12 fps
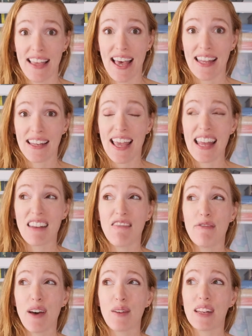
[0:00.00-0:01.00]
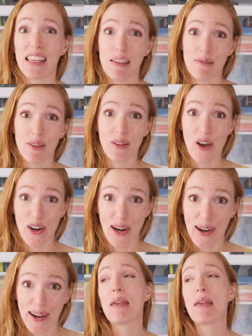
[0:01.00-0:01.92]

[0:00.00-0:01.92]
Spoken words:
that, and it felt even longer.